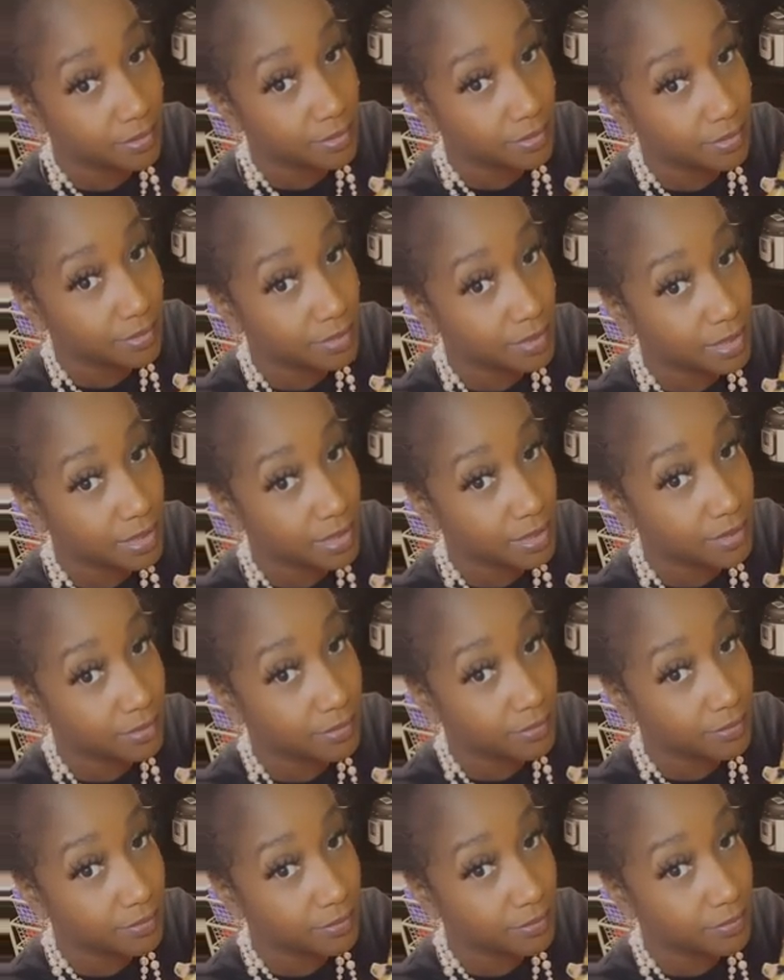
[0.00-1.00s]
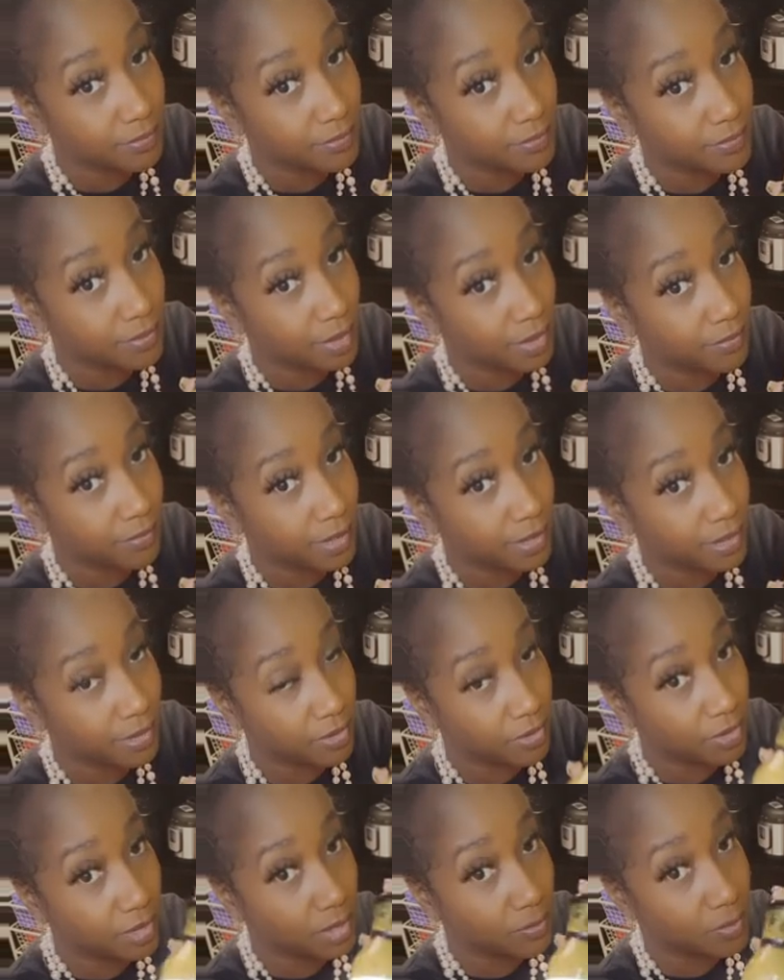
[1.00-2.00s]
See it? All right.
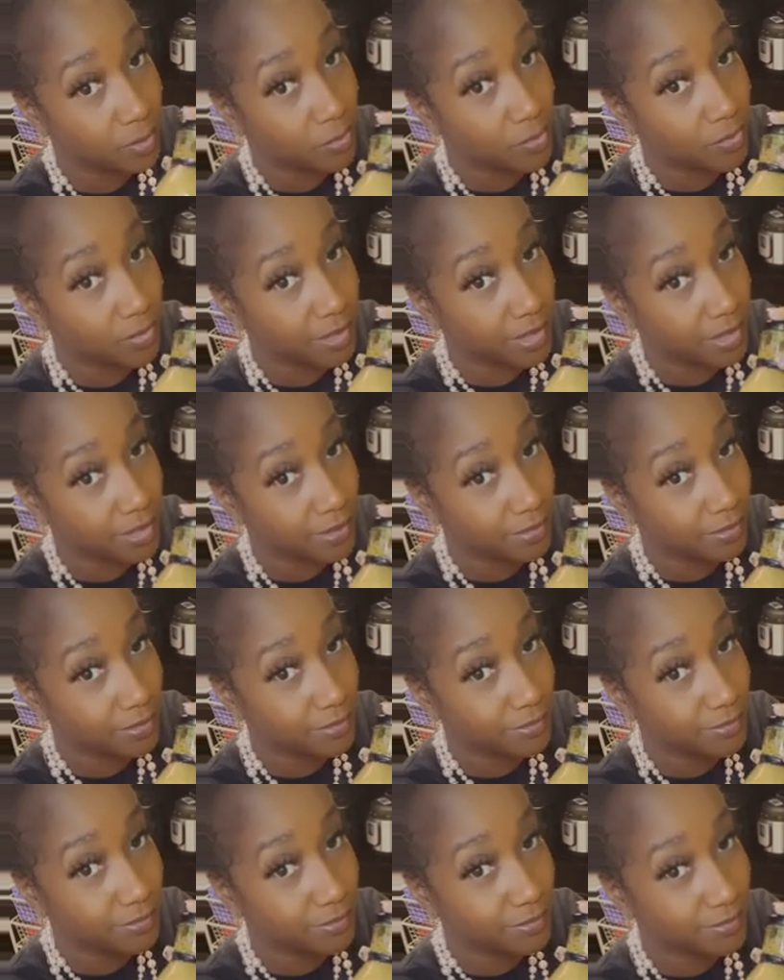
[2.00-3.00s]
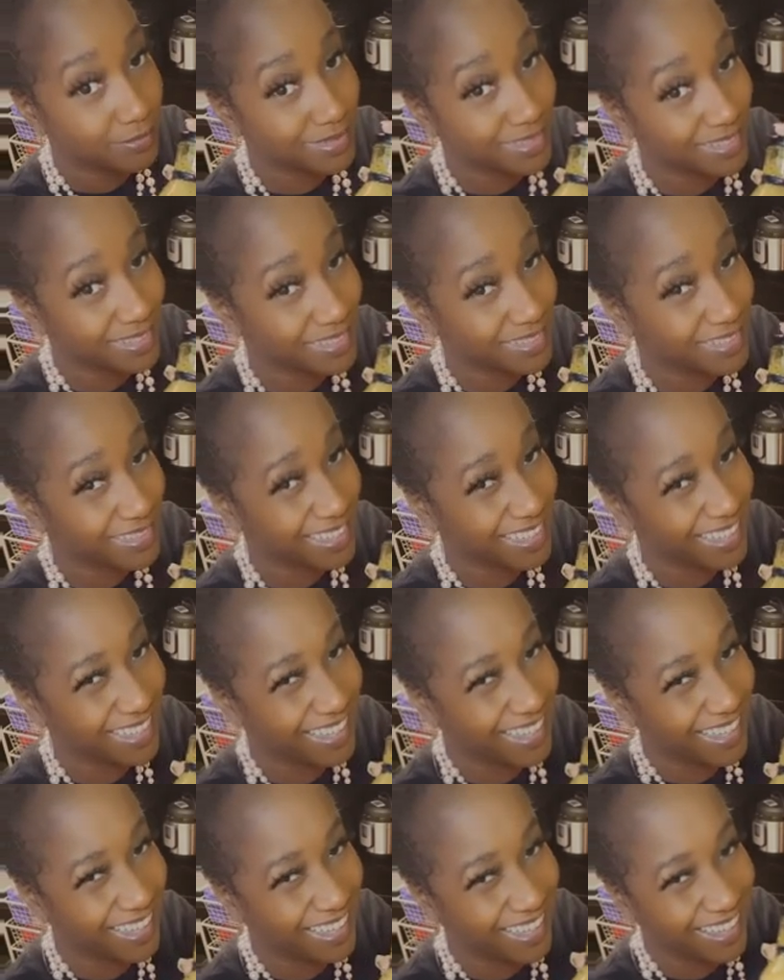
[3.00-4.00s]
Don't look at my broken nail.
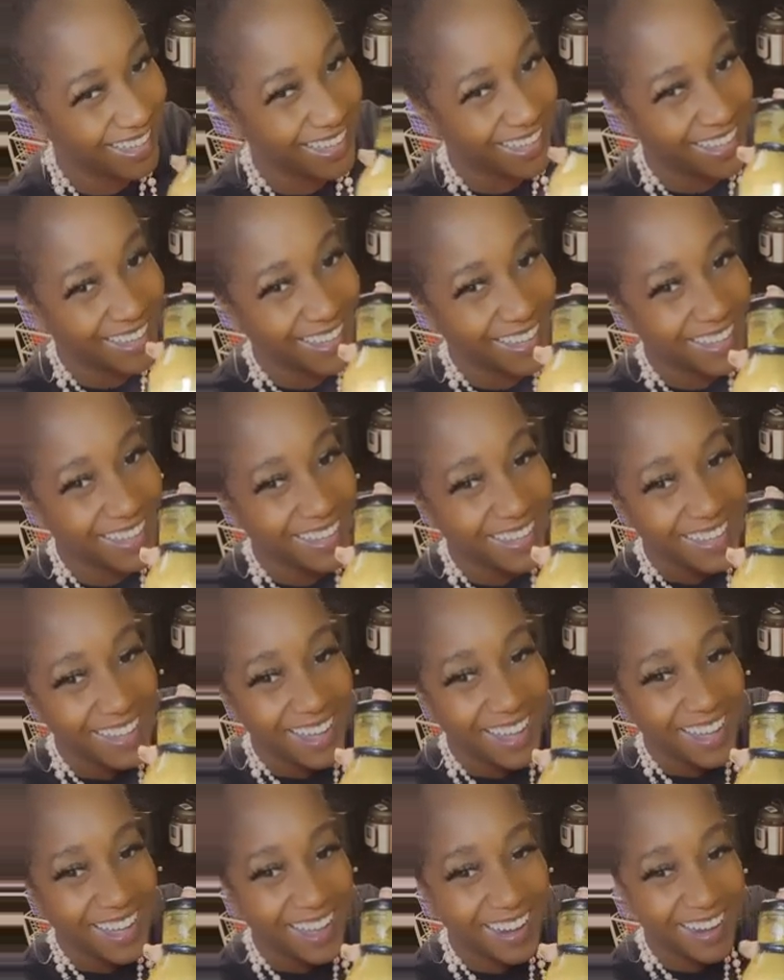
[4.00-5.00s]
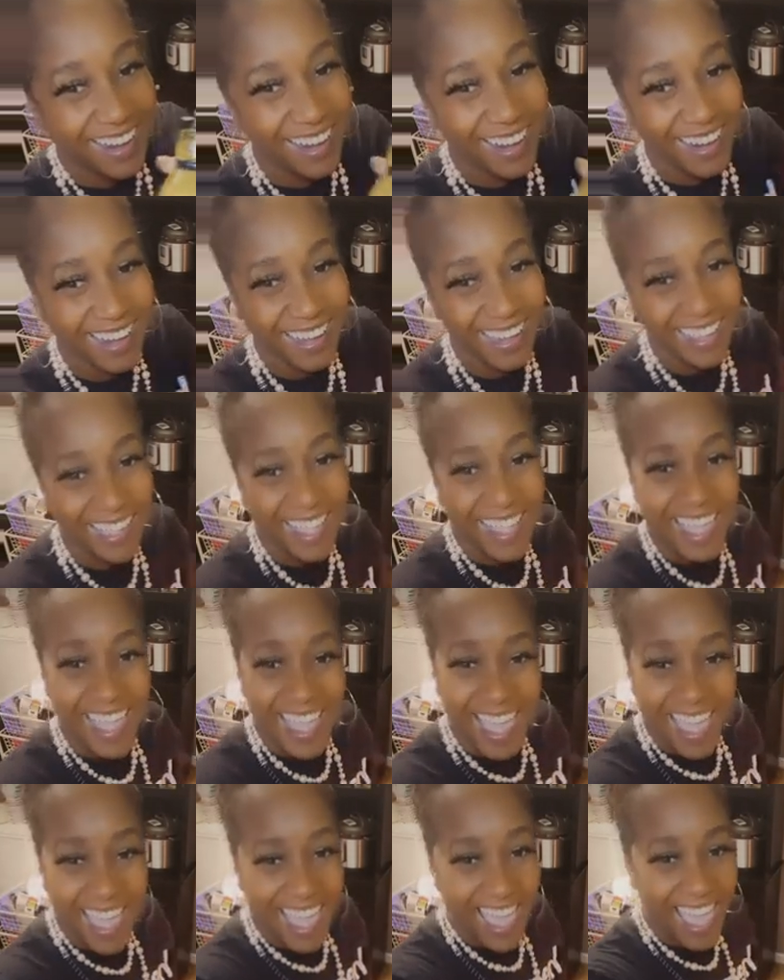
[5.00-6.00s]
All right.
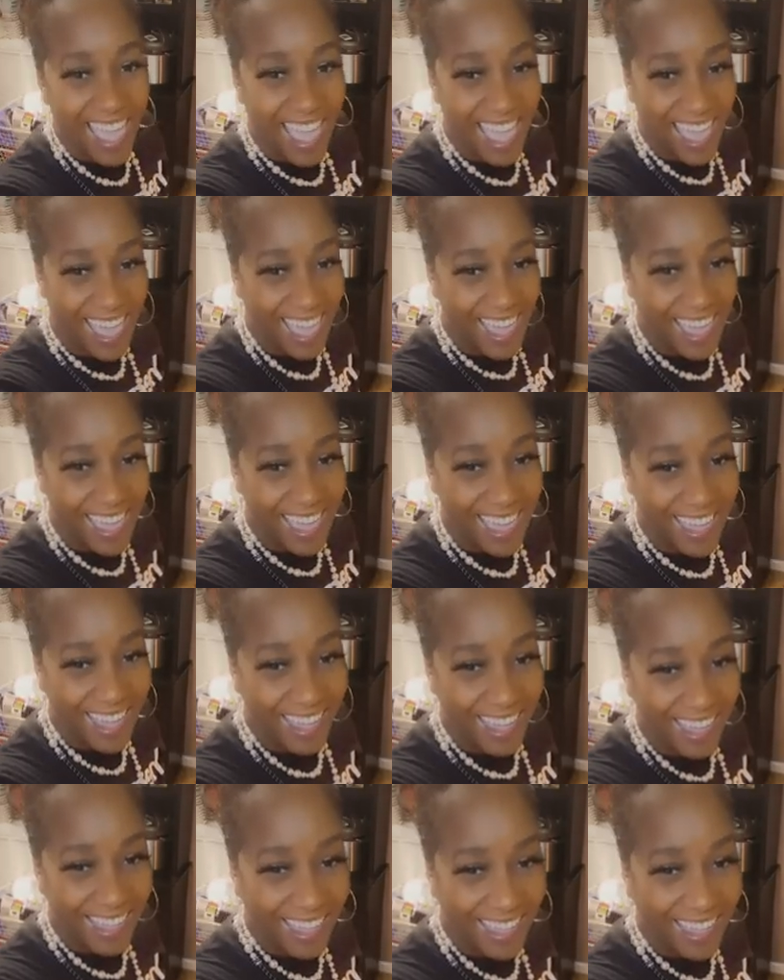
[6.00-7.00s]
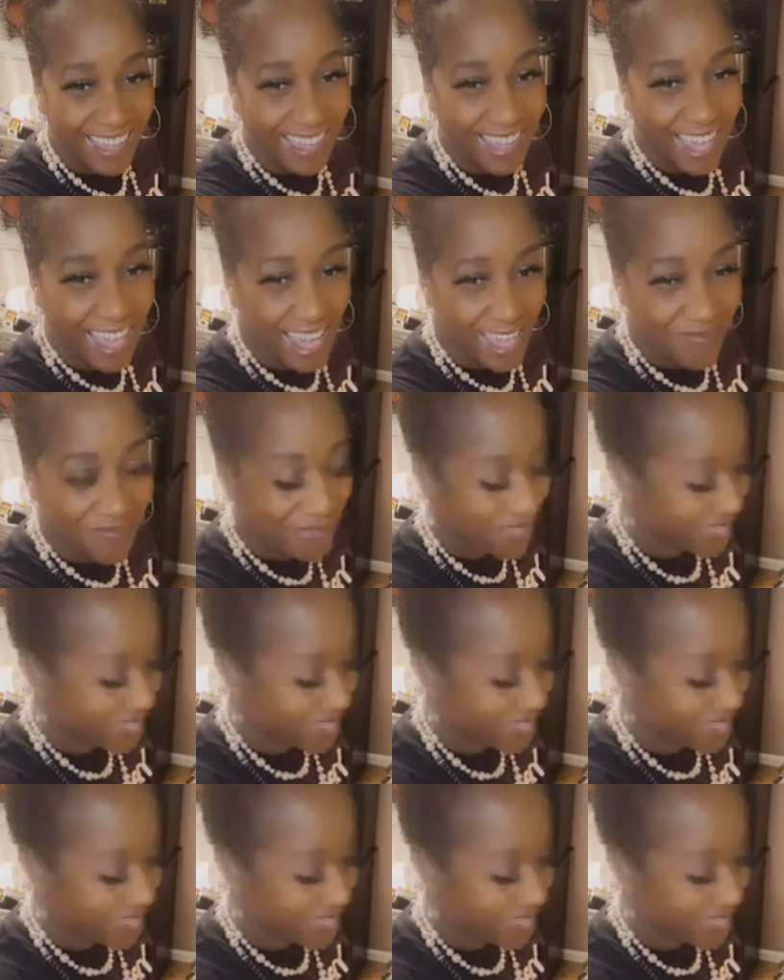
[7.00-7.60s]
Hey, Happy